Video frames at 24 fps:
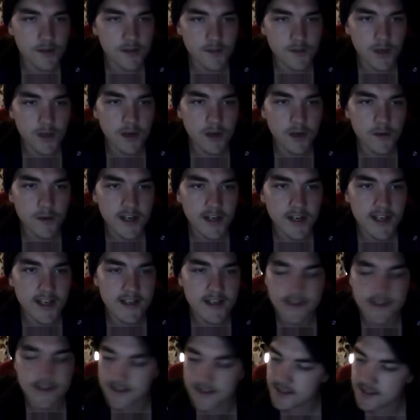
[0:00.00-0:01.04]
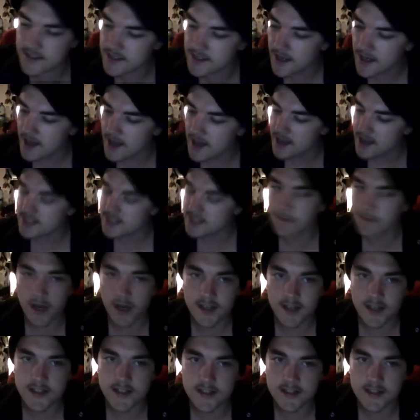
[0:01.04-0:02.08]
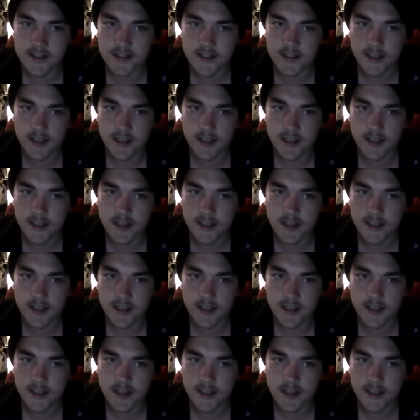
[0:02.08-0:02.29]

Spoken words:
as well is spiders